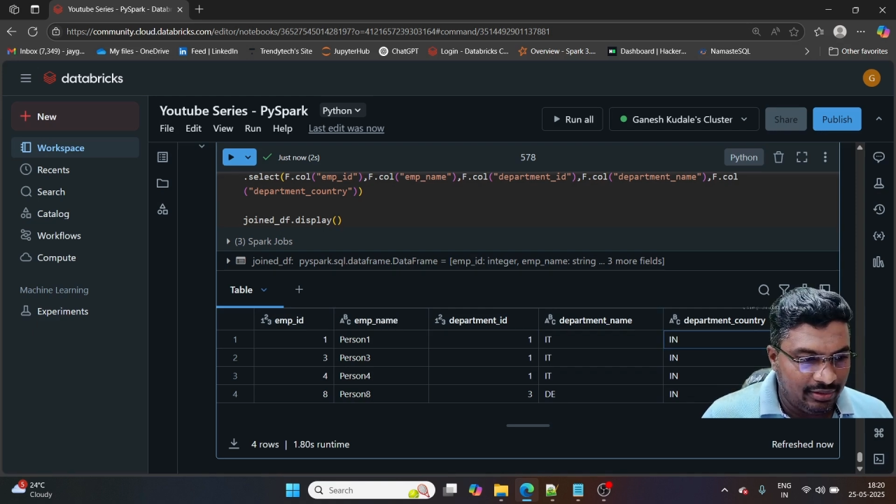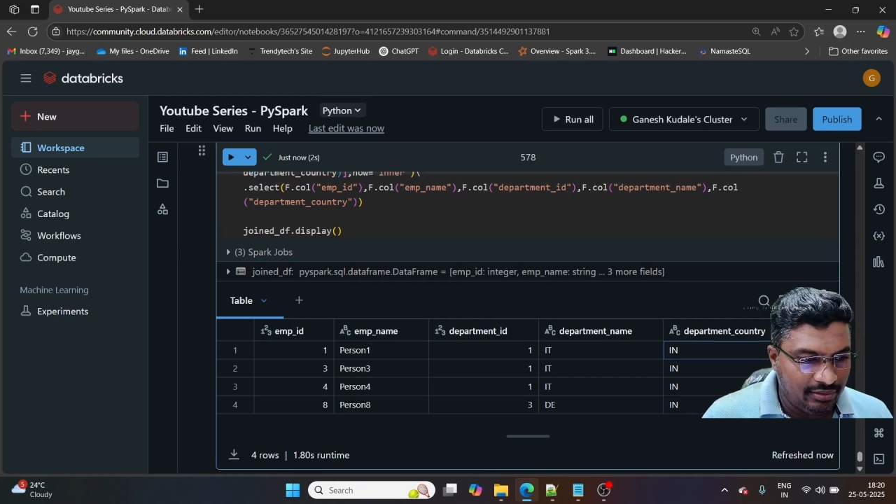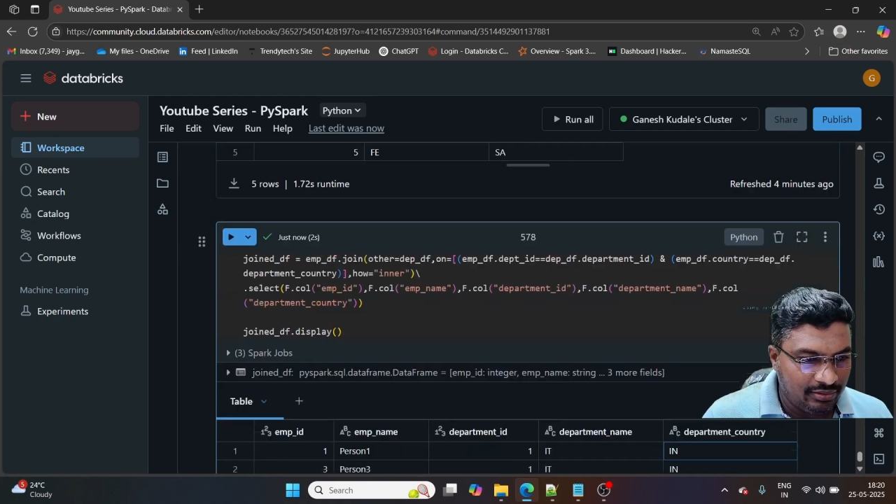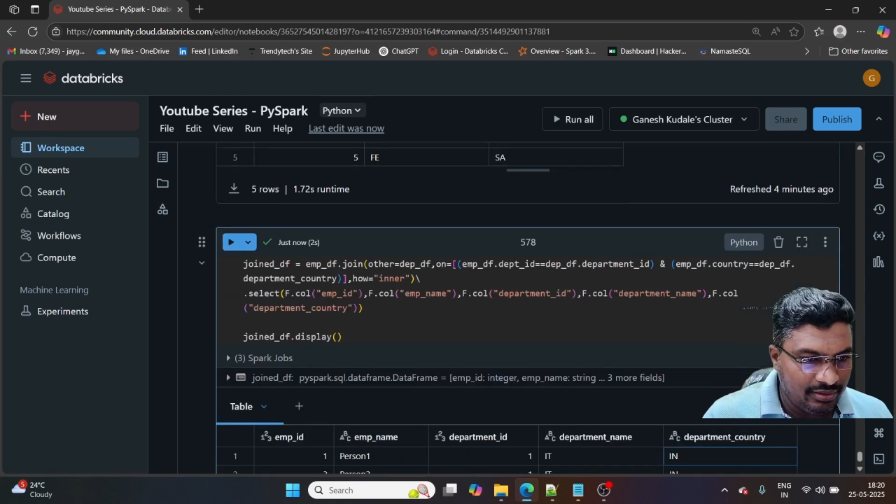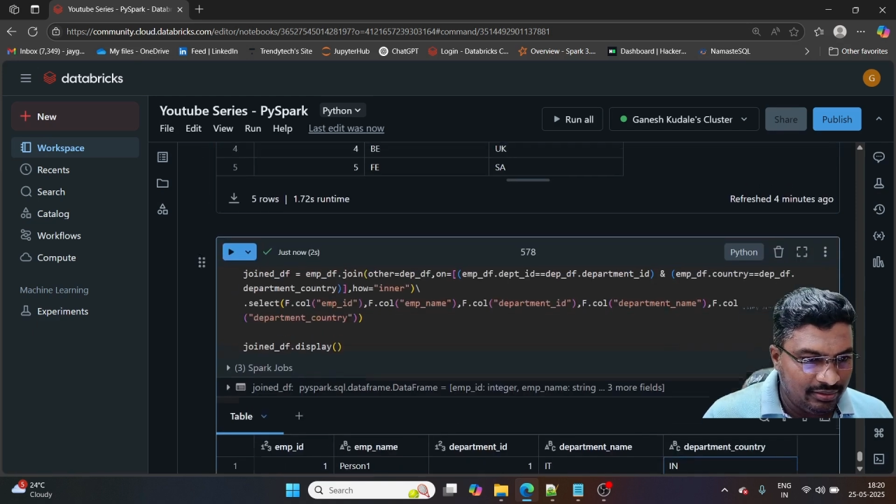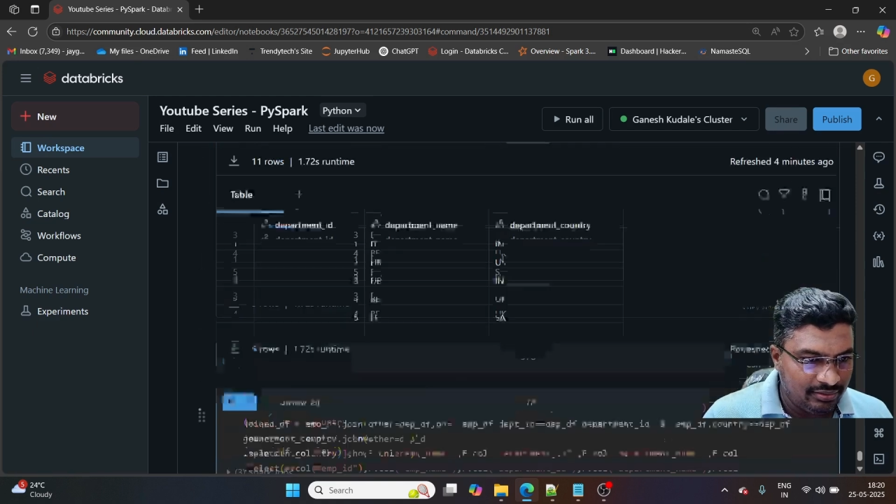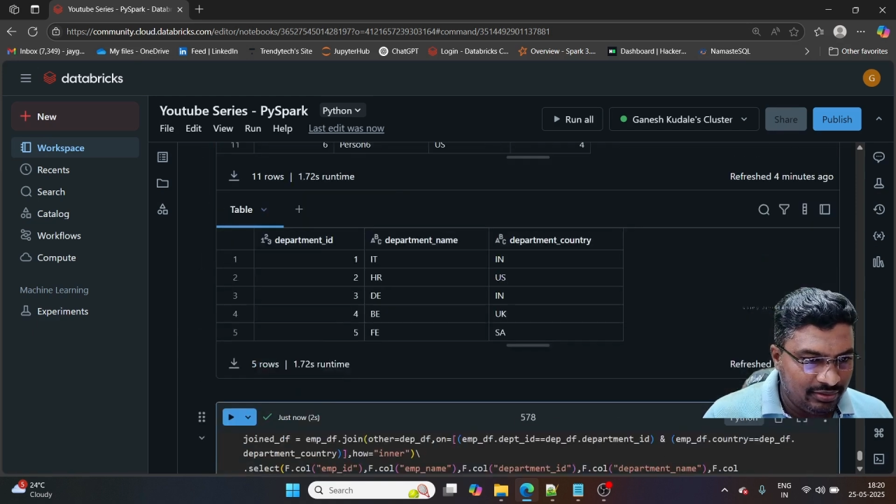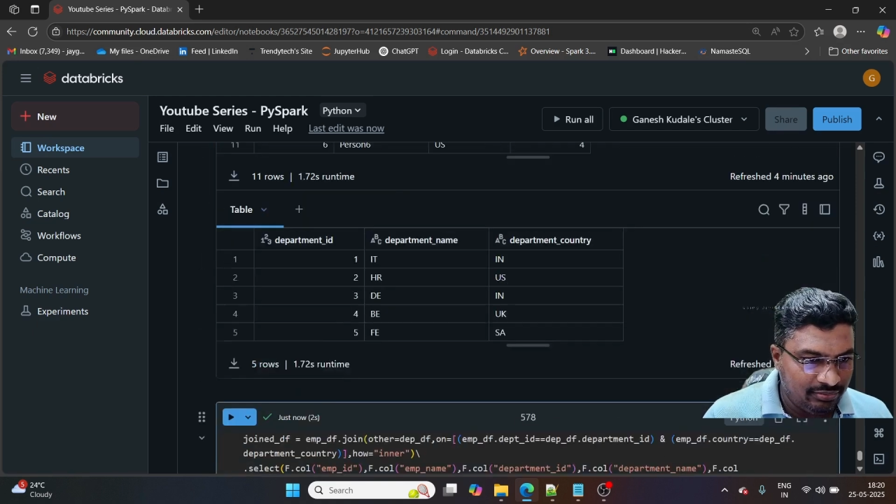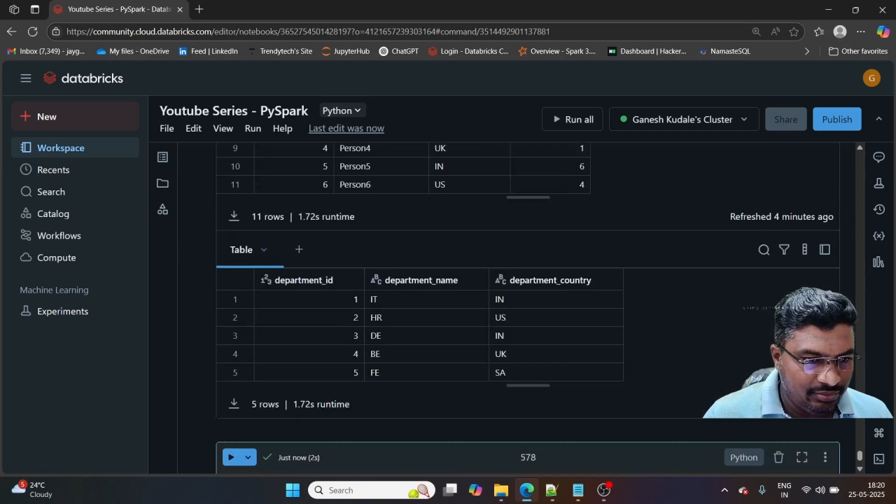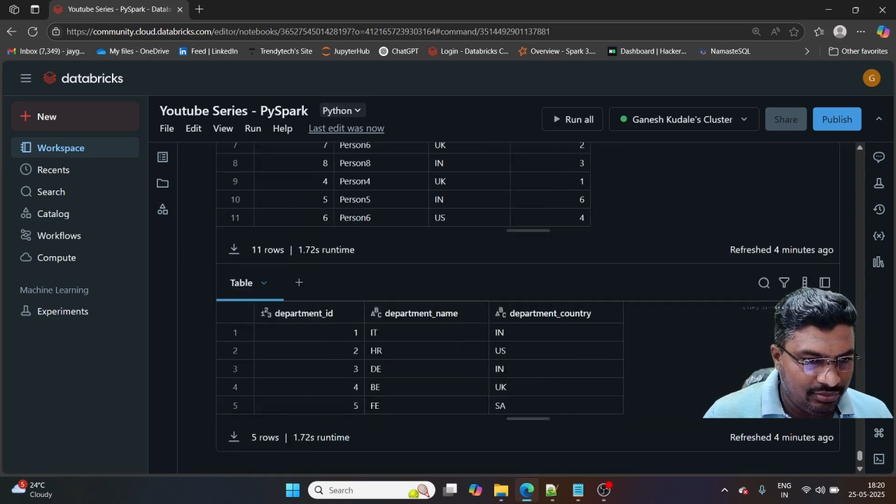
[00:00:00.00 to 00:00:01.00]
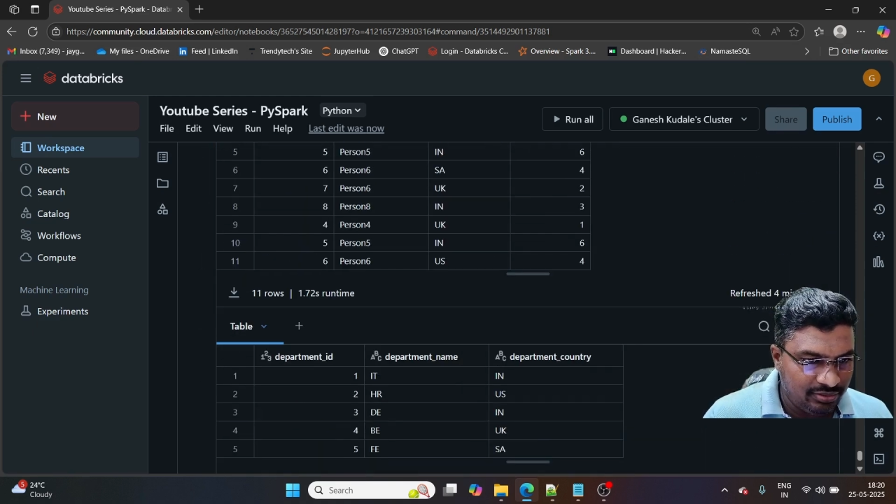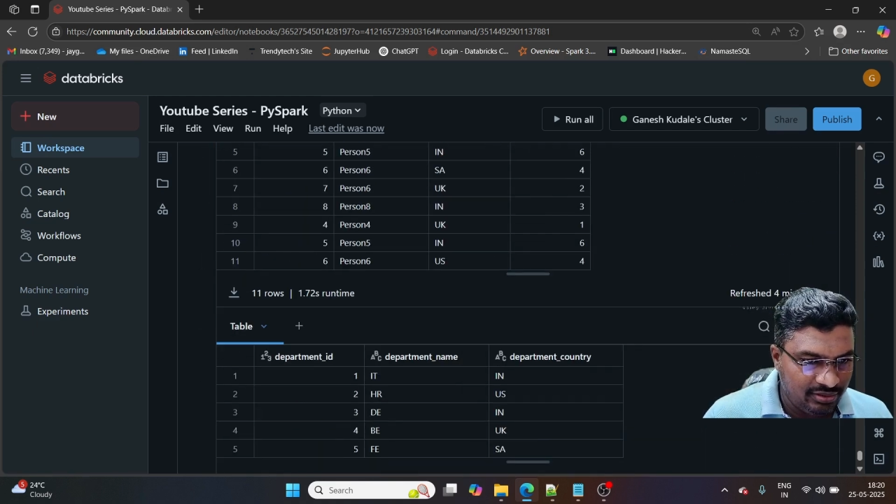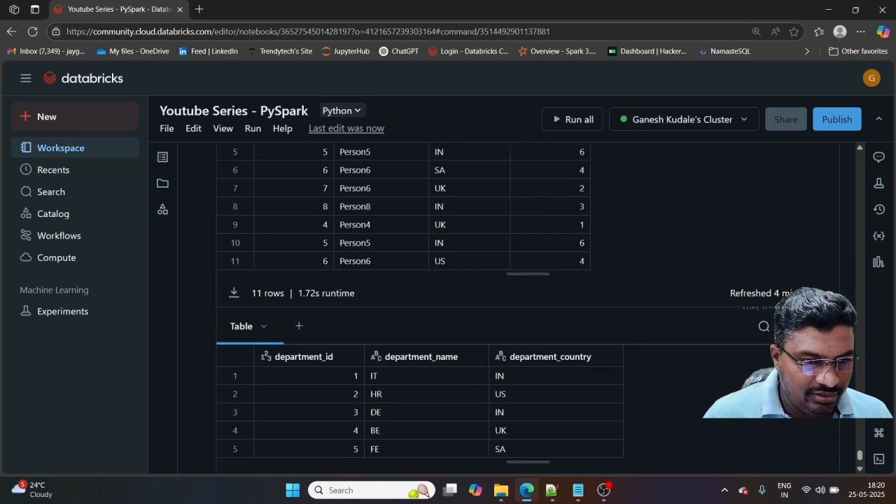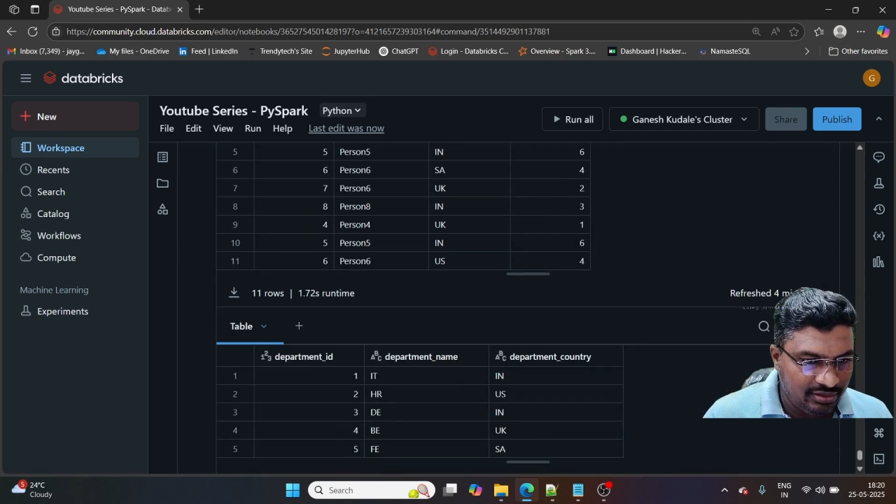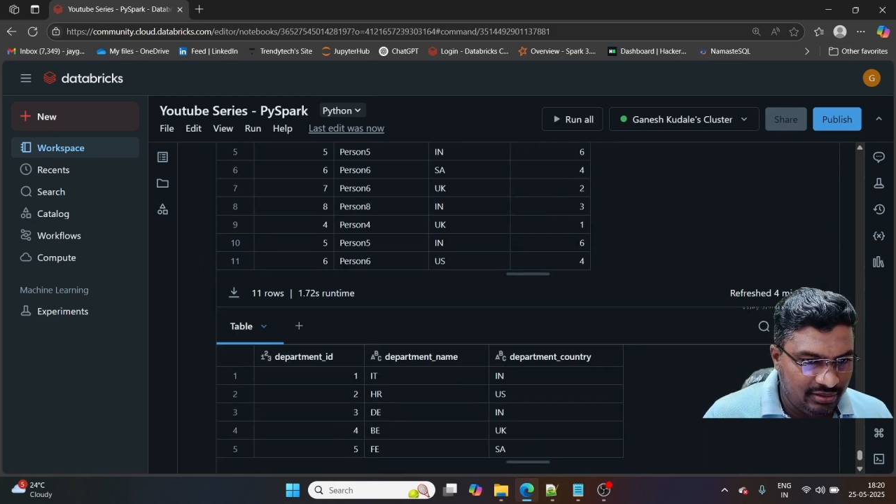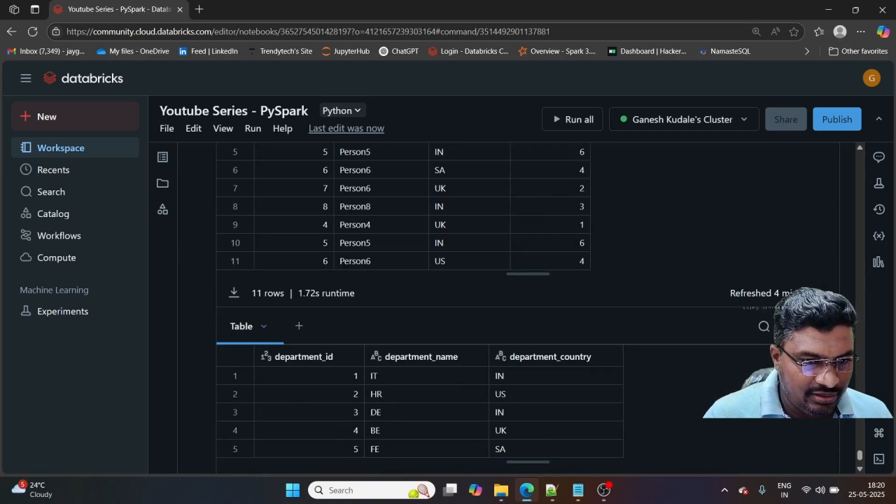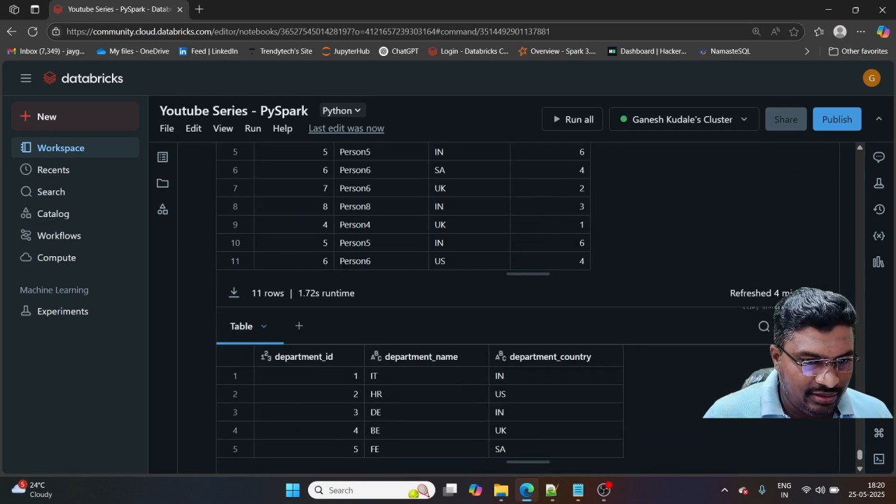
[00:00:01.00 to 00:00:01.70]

Okay. If you see in